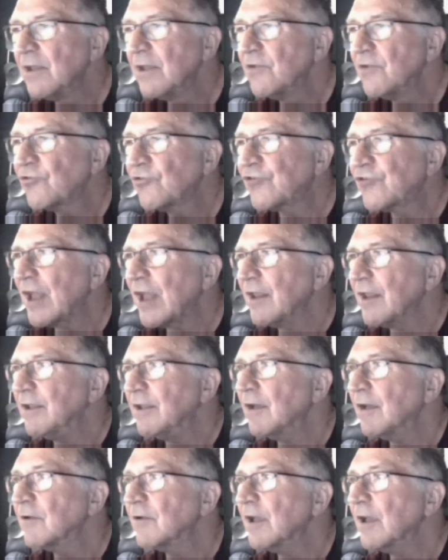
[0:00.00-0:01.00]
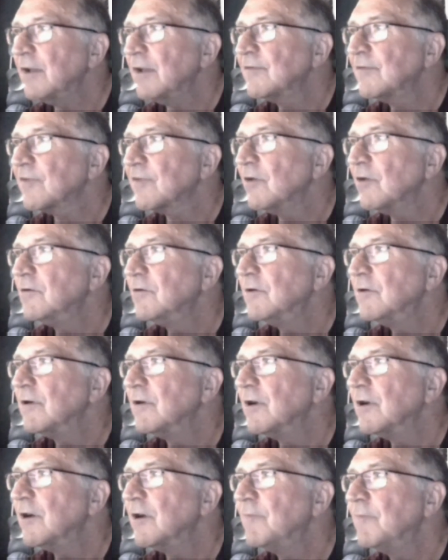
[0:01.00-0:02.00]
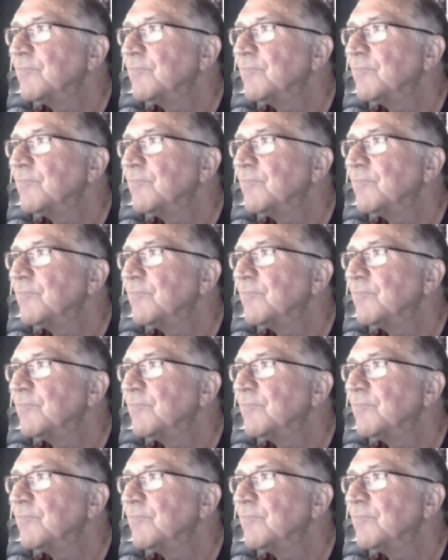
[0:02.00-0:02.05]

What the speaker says: Shelley. Okay, so I